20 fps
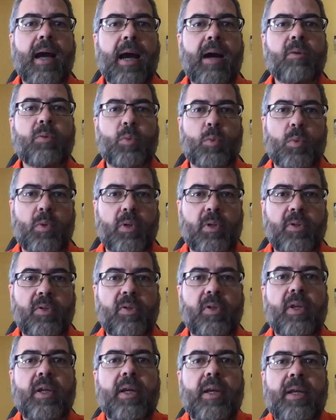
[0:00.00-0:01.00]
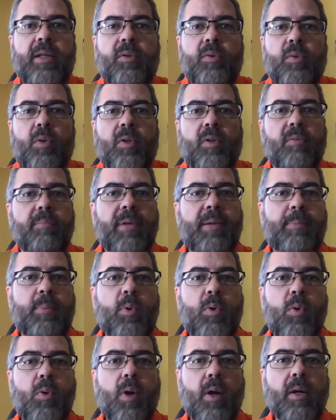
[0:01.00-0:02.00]
outwards into other
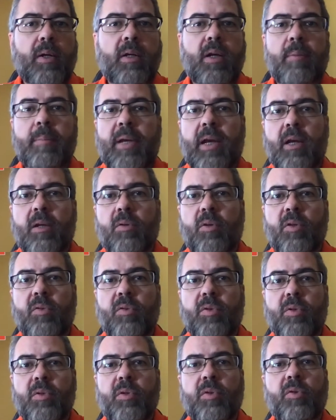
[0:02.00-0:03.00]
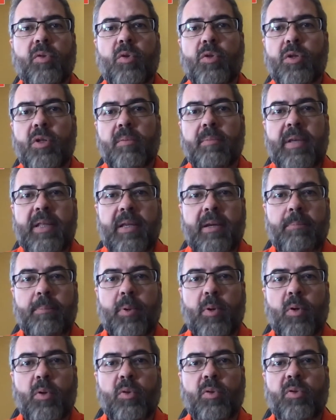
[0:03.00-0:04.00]
people who are coming across your social media
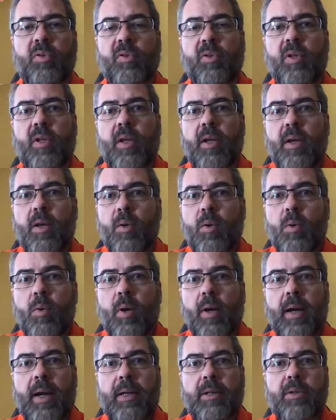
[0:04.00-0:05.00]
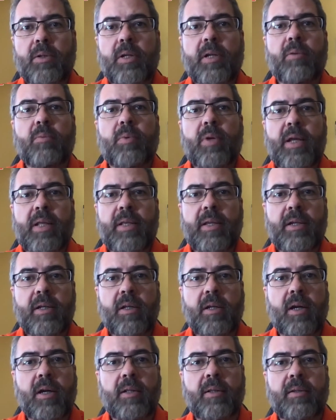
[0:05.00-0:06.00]
posts, who are actually
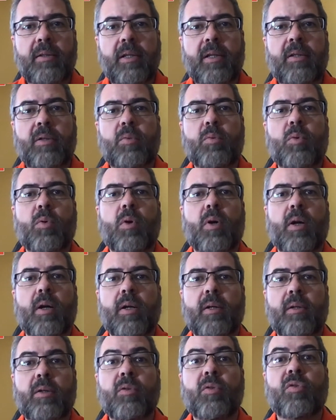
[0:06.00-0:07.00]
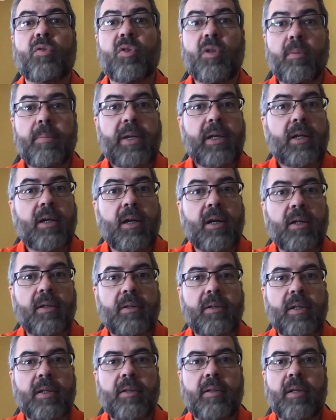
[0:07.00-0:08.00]
reading content, who are consuming
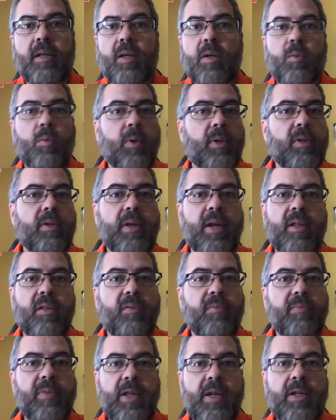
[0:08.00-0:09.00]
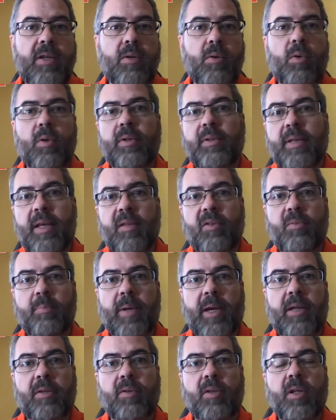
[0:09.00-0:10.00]
content, whether it is video or text
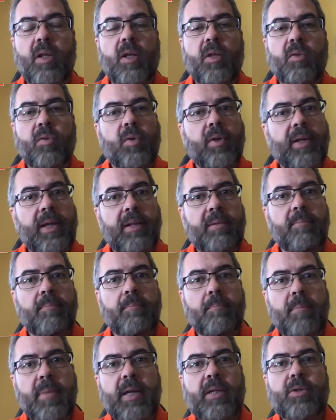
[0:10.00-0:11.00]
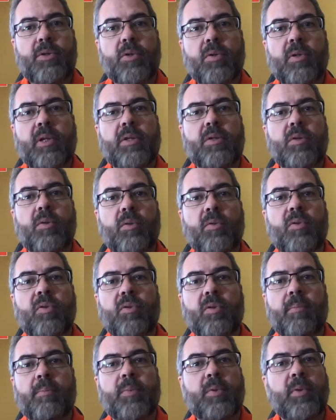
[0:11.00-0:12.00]
based. So again, make sure that you don't
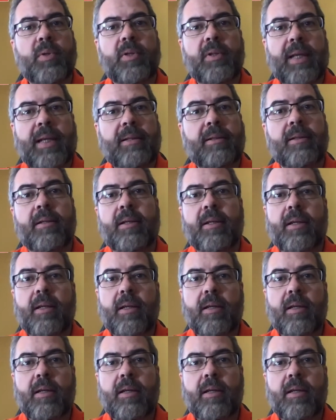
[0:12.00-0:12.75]
stop doing that.